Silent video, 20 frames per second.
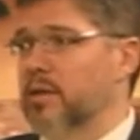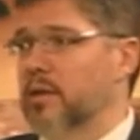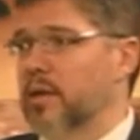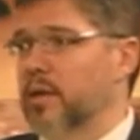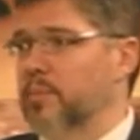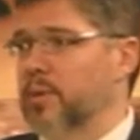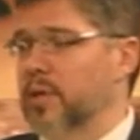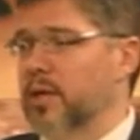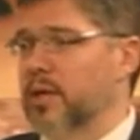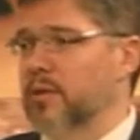Right,
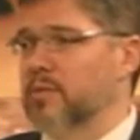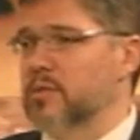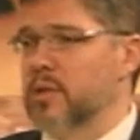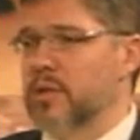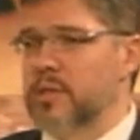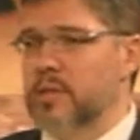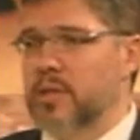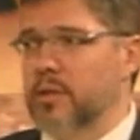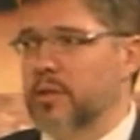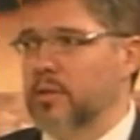I mean, I was
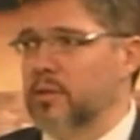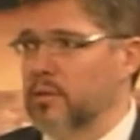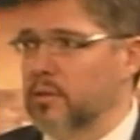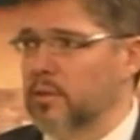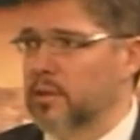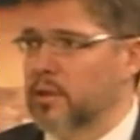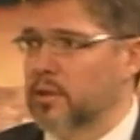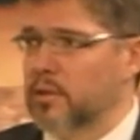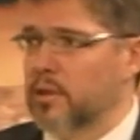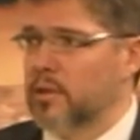listening
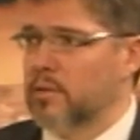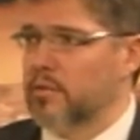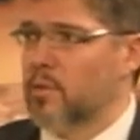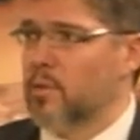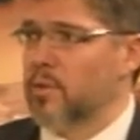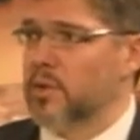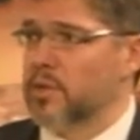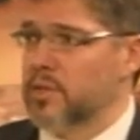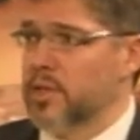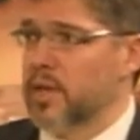to a, a,
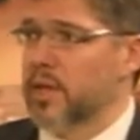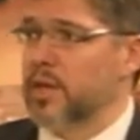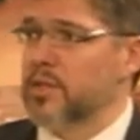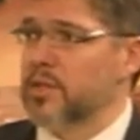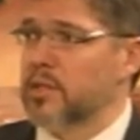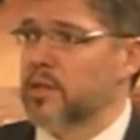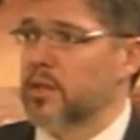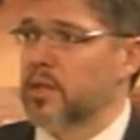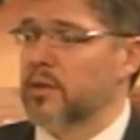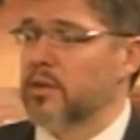foreign
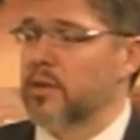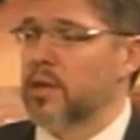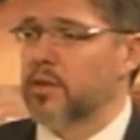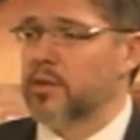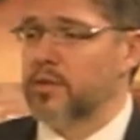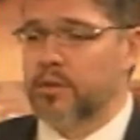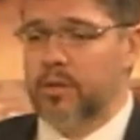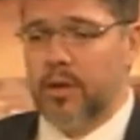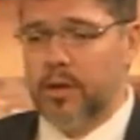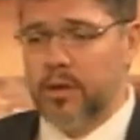station here not
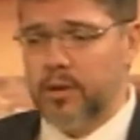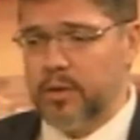too long